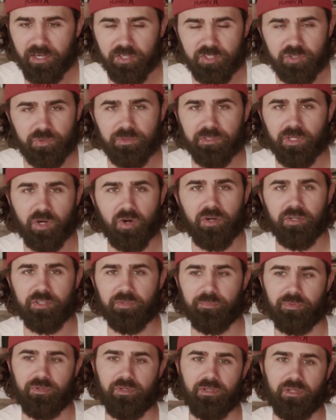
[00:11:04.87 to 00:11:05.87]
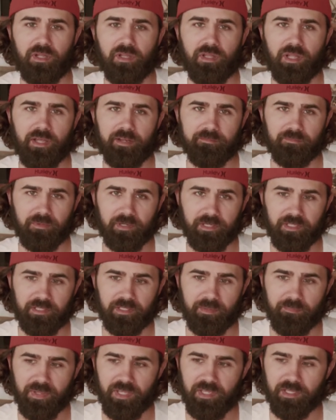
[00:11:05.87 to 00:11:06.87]
it's really hard to put a lot of money in the
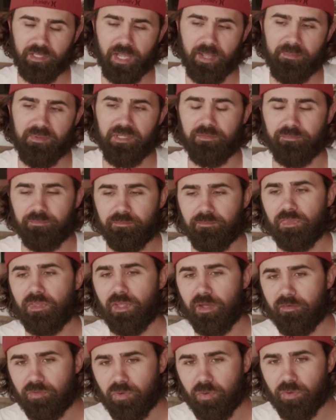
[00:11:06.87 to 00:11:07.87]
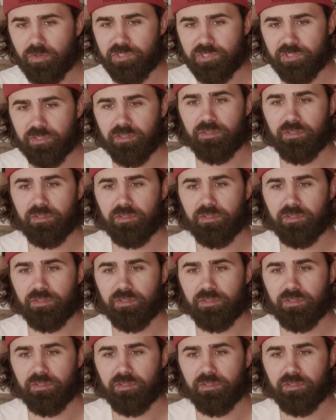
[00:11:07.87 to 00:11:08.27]
bank. I mean, of course,